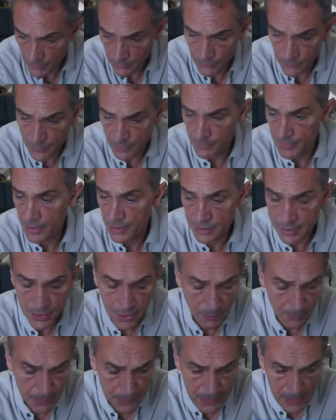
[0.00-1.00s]
from another
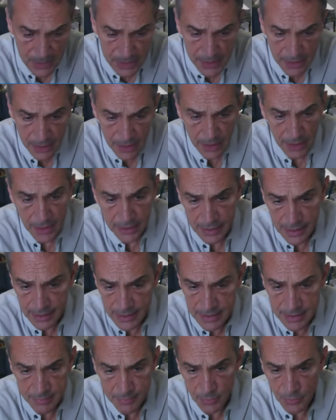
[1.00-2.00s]
competition
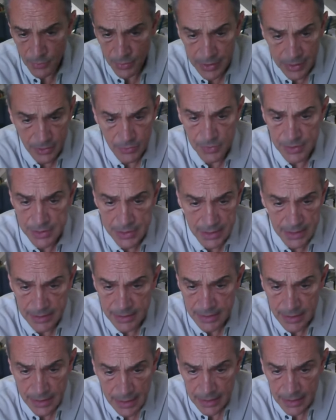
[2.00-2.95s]
that's more interested.